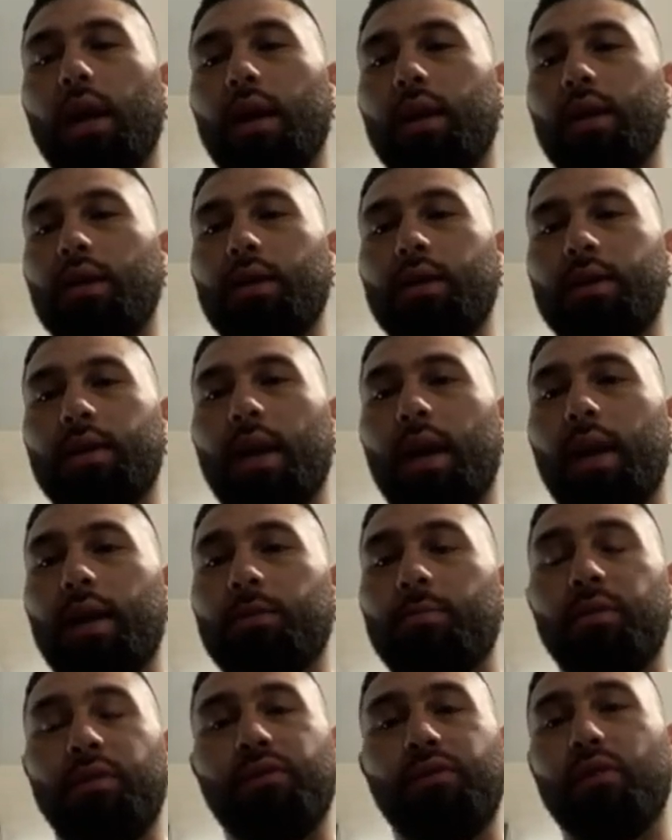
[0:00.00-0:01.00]
lot of these
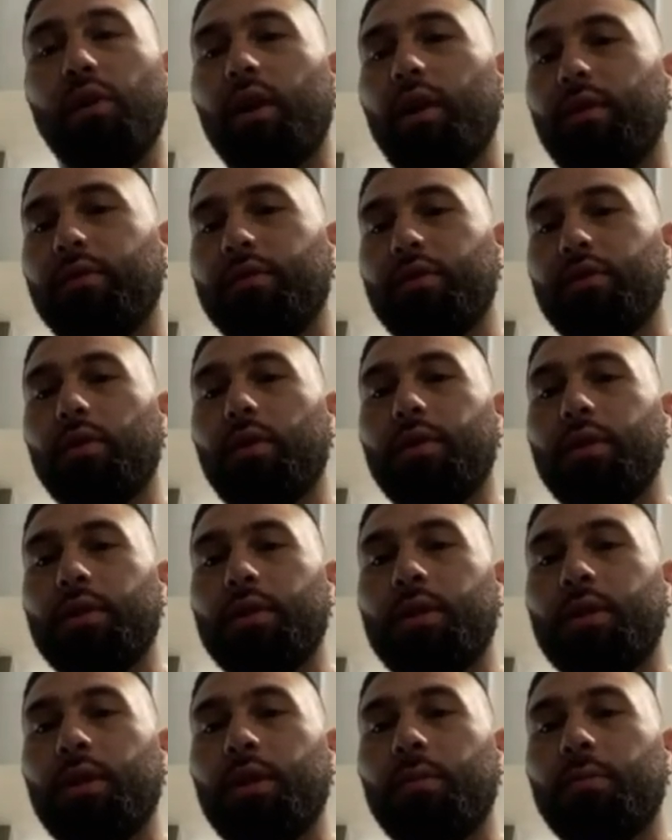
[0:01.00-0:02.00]
guys before I even joined the
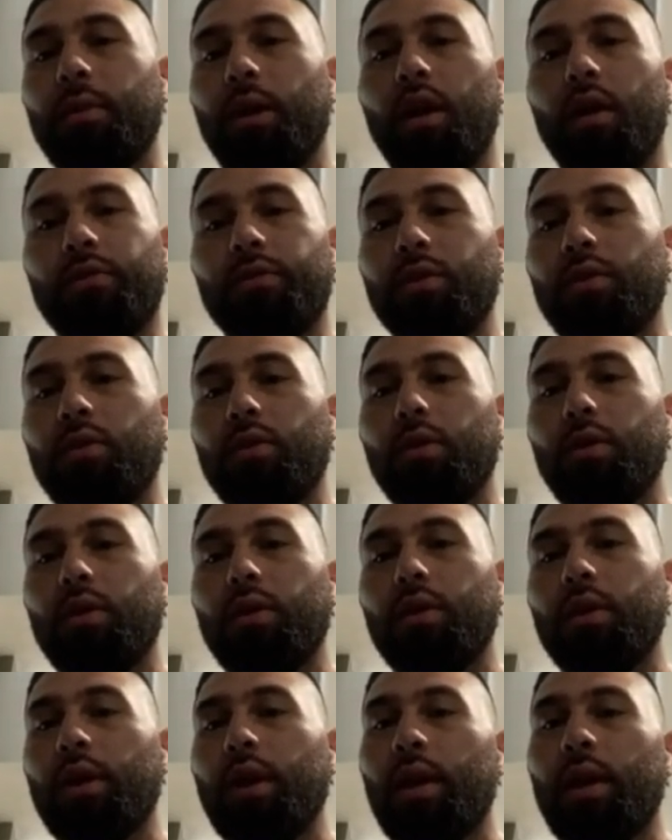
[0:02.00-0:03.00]
team off the
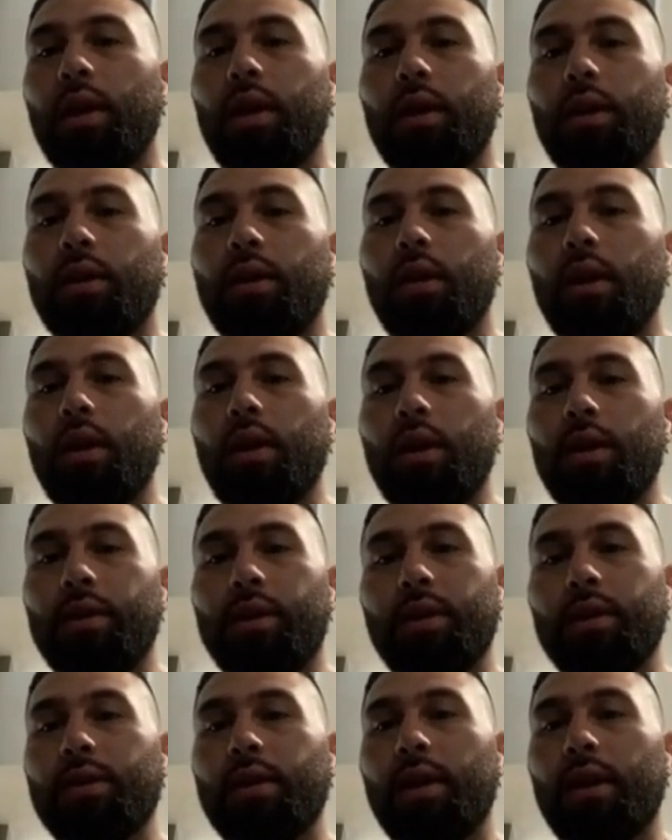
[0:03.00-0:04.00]
court and
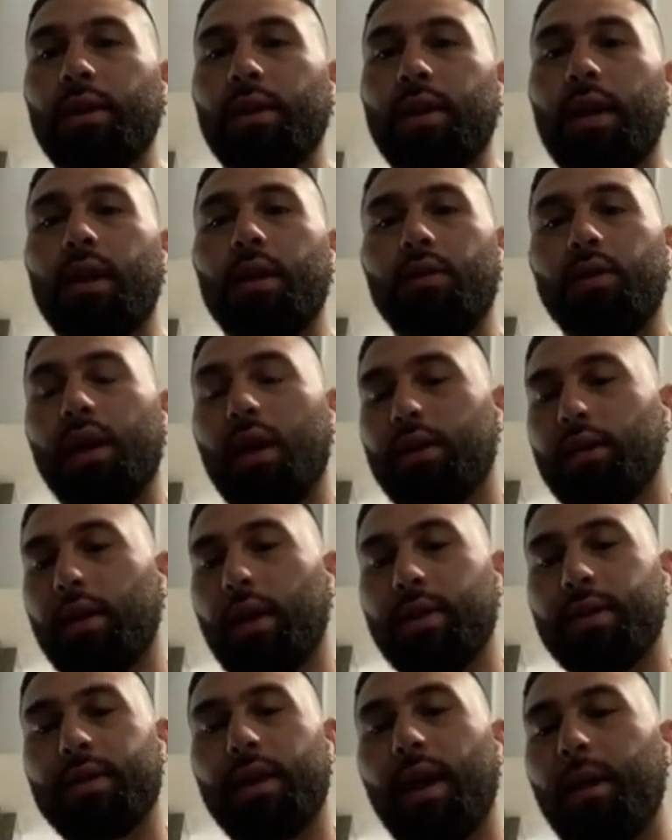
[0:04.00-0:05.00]
things like that. You guys
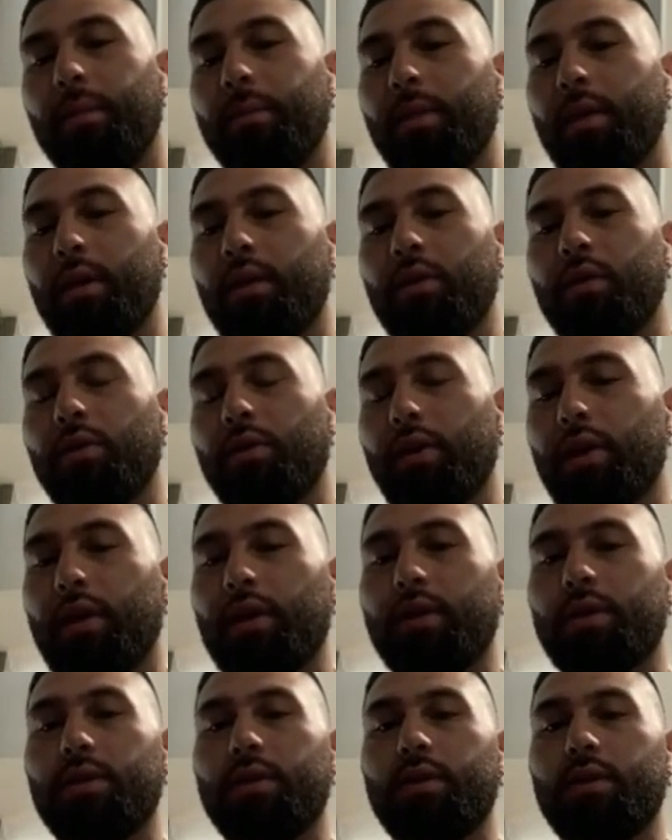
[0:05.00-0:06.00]
like Simon,
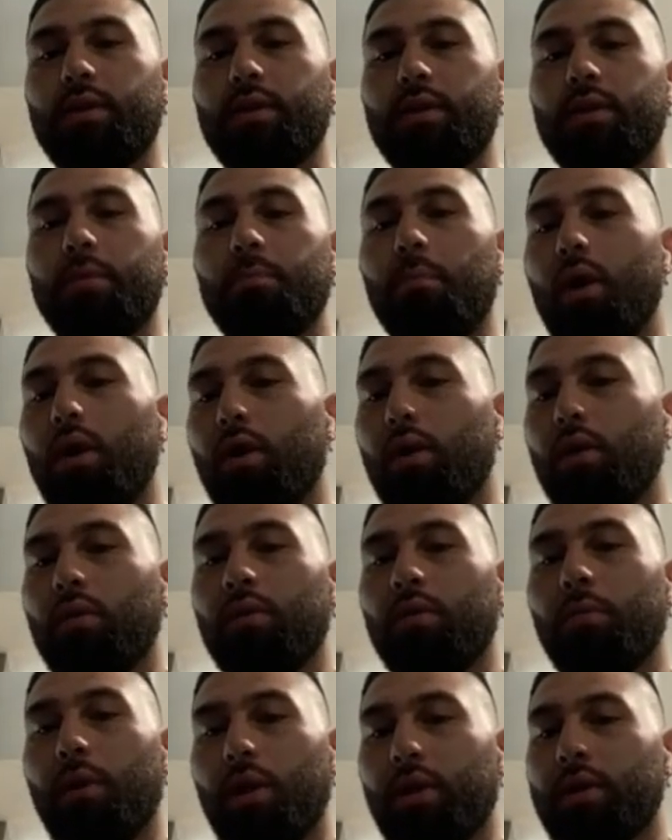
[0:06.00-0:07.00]
Chris, Mo,
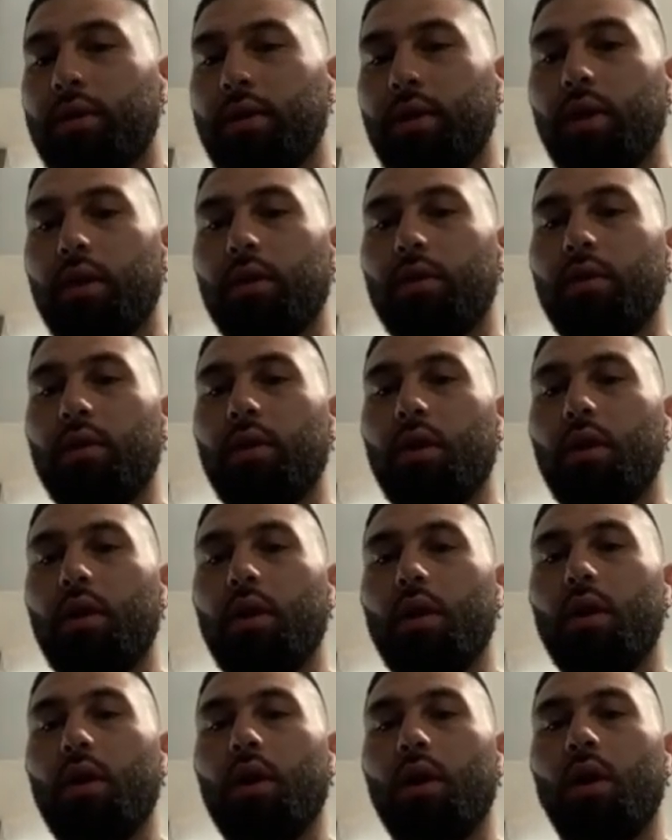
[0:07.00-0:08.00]
Marcio,
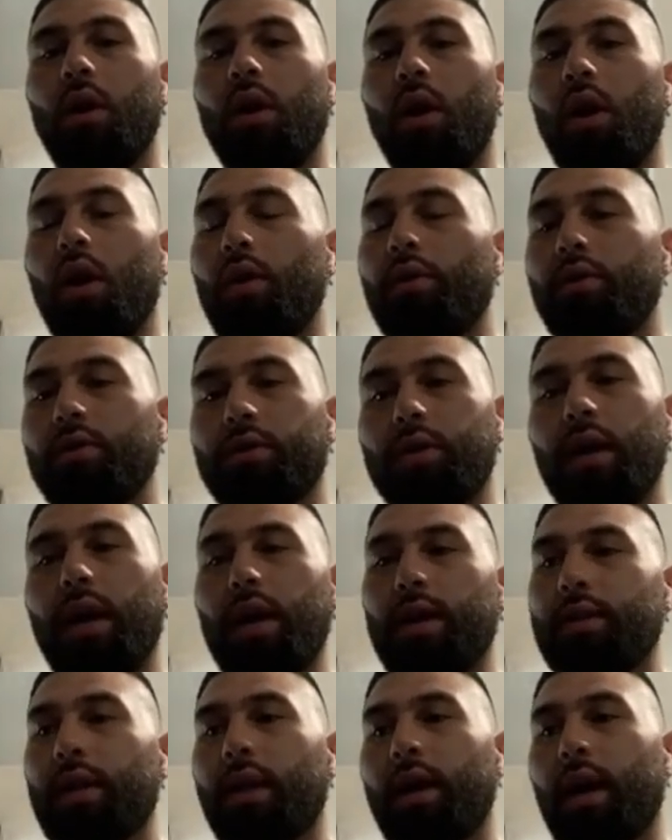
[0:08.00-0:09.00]
all those
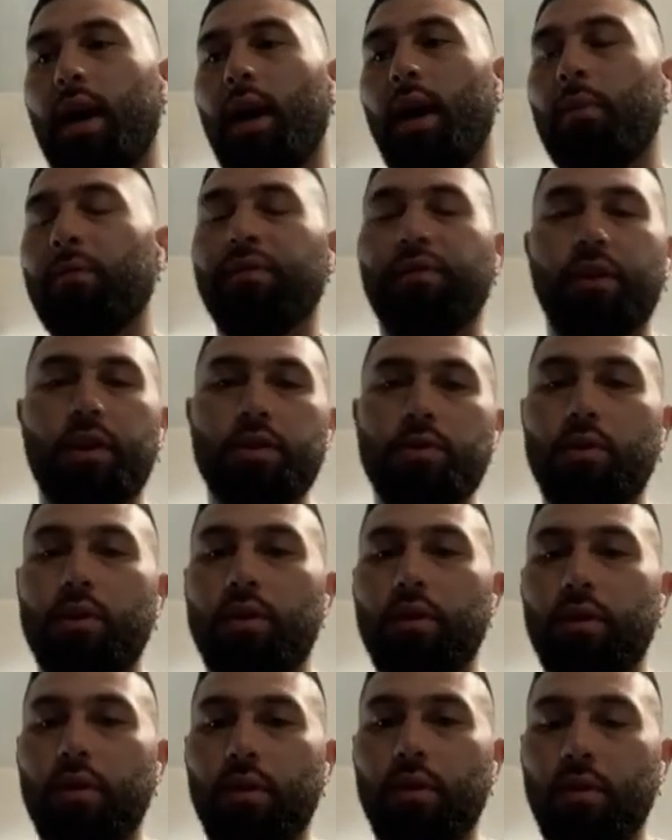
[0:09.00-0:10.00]
guys, like I'm friends
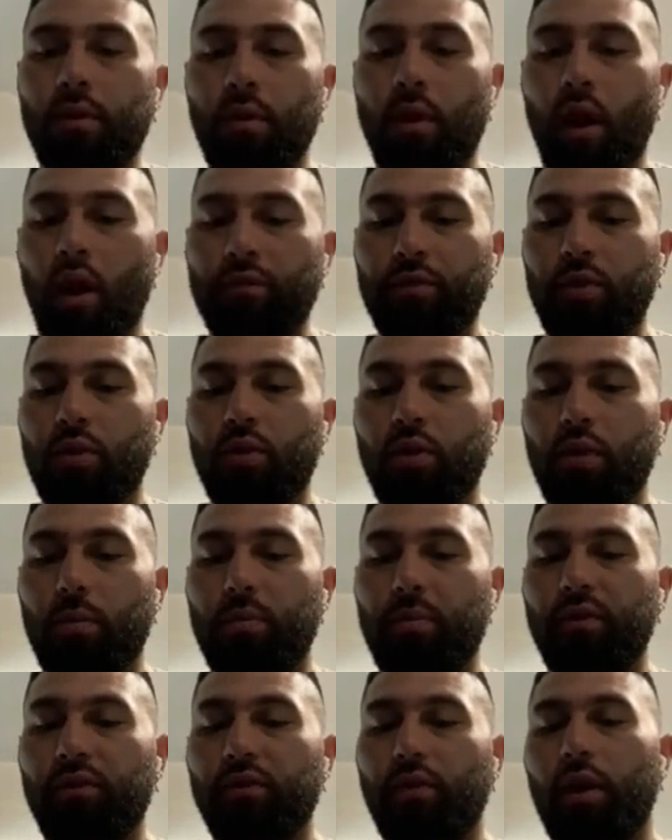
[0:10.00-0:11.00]
with off the
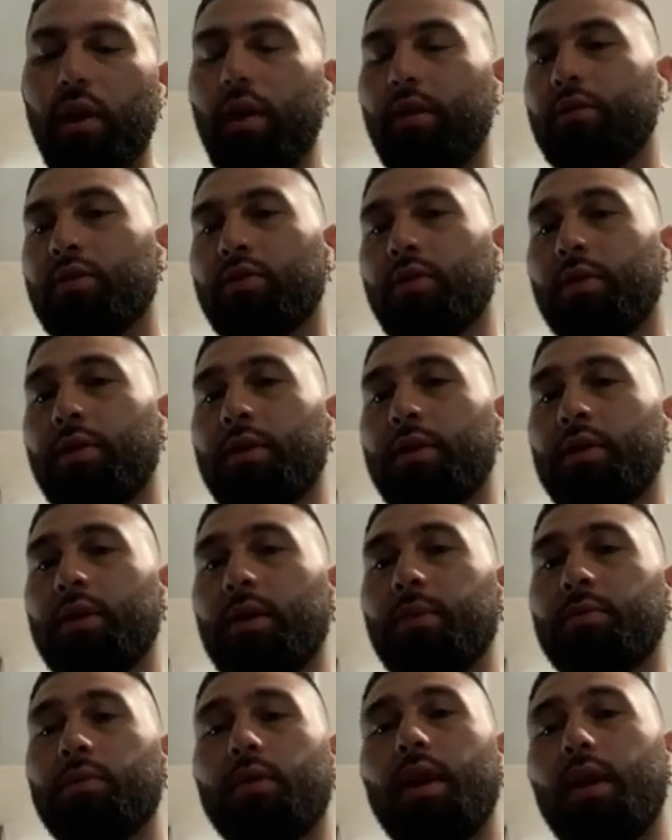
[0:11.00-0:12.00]
court before I even joined the
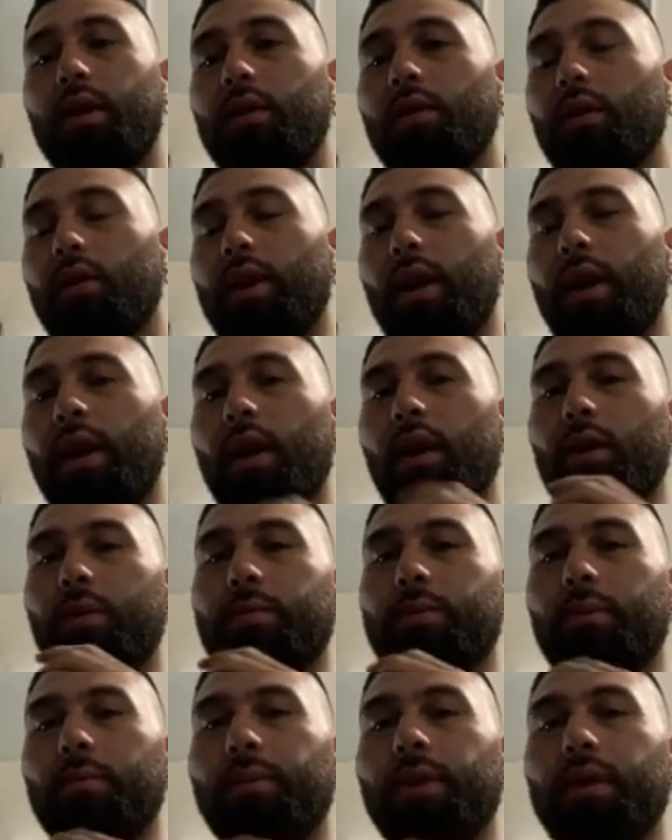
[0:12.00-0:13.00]
team. So that, that
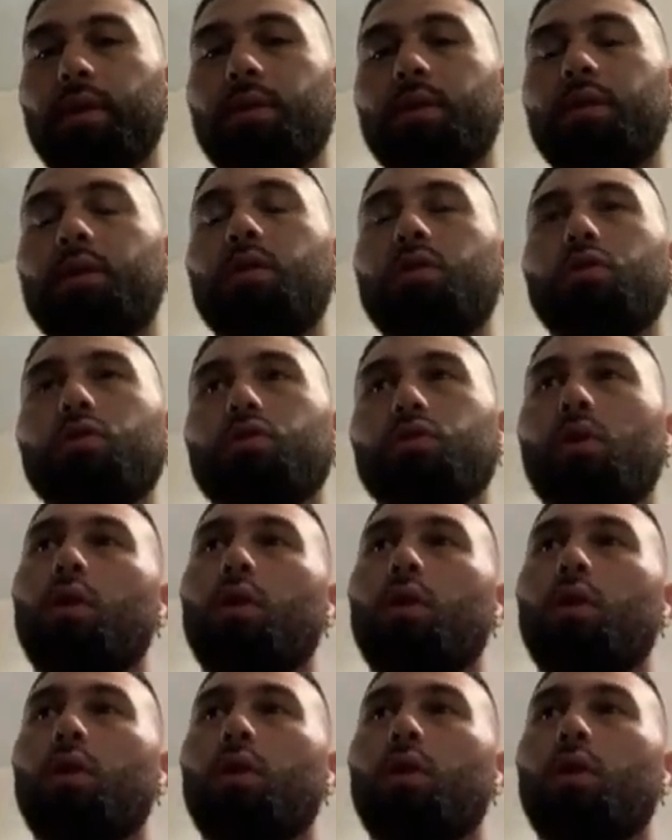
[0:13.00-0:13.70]
helps and plays a huge